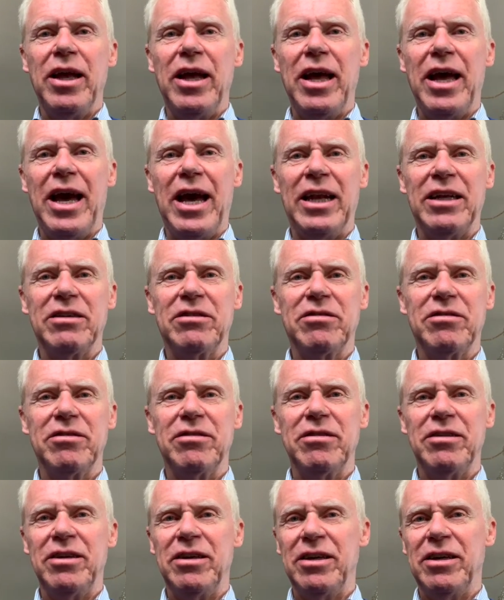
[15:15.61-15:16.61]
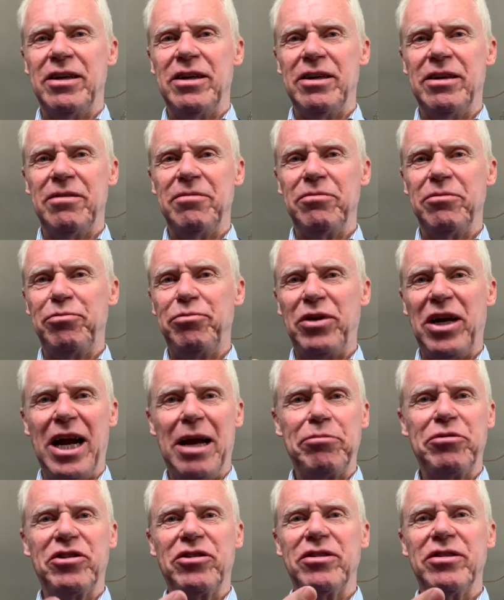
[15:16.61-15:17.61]
and
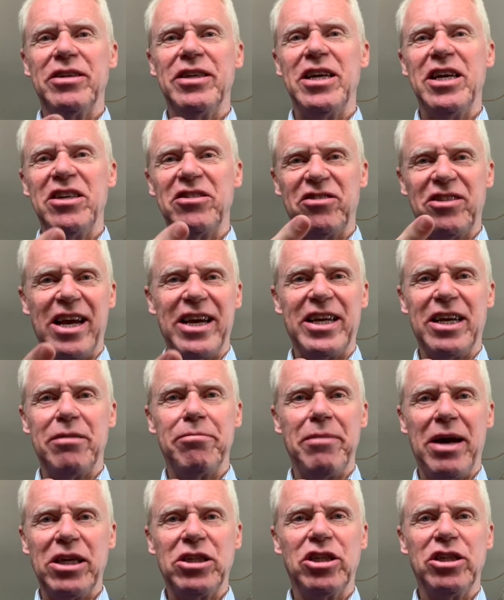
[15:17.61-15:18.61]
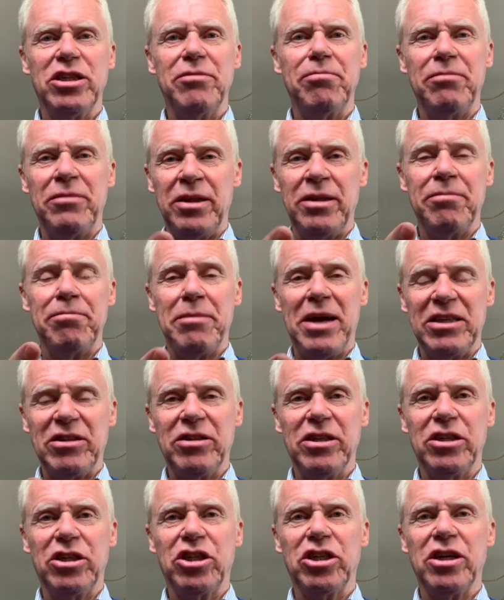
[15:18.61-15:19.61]
perhaps a second
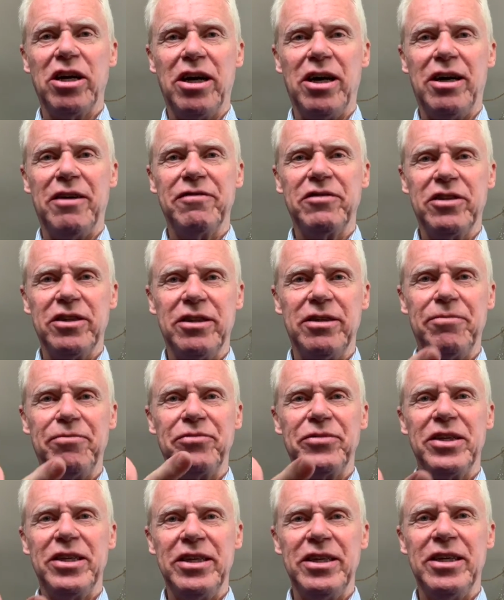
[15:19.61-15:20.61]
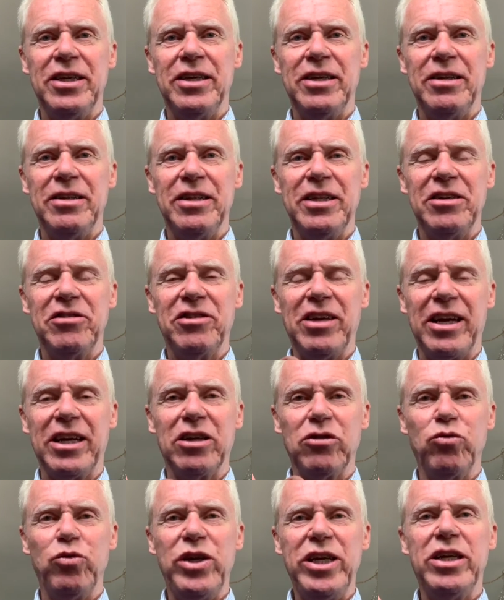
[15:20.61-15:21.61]
message after a
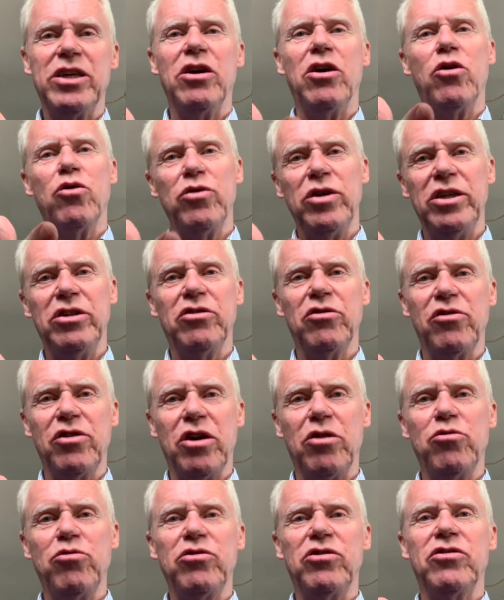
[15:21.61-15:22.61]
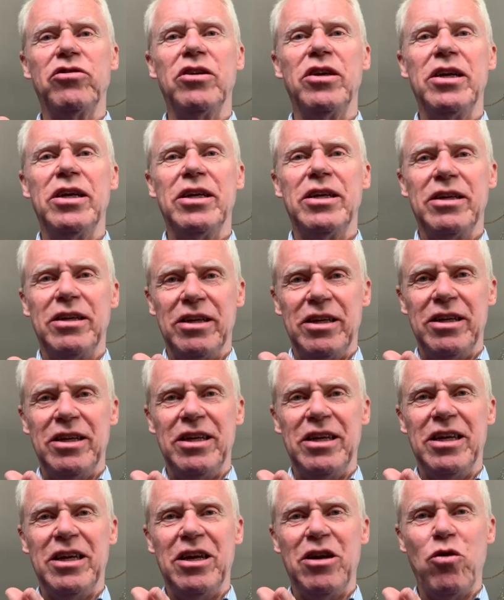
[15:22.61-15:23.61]
second week, only to those
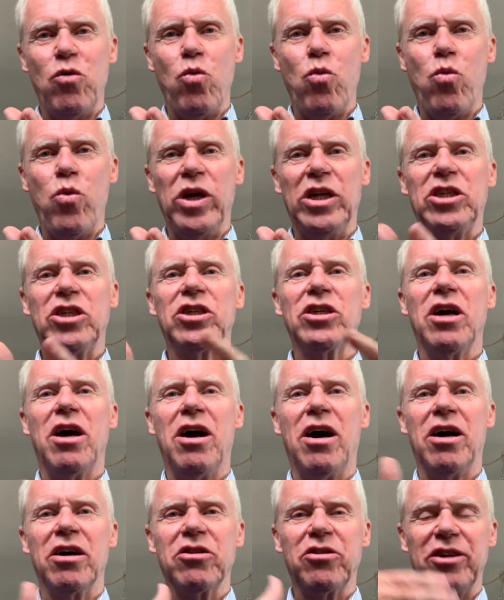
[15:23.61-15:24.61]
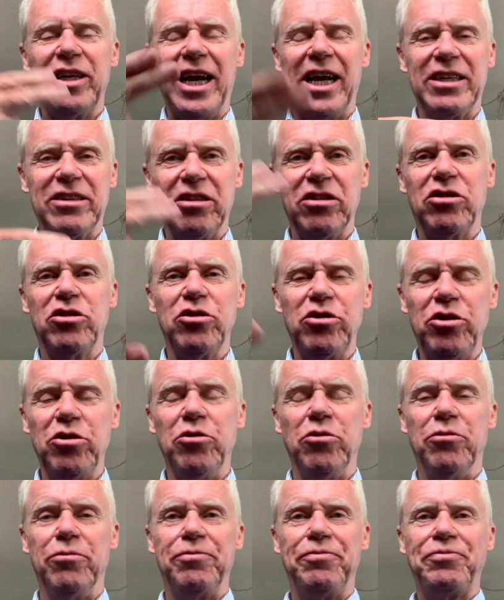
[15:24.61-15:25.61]
which are connected to
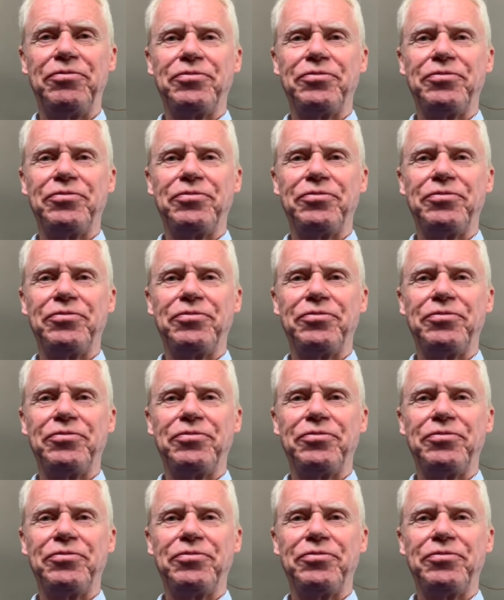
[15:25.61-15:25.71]
you.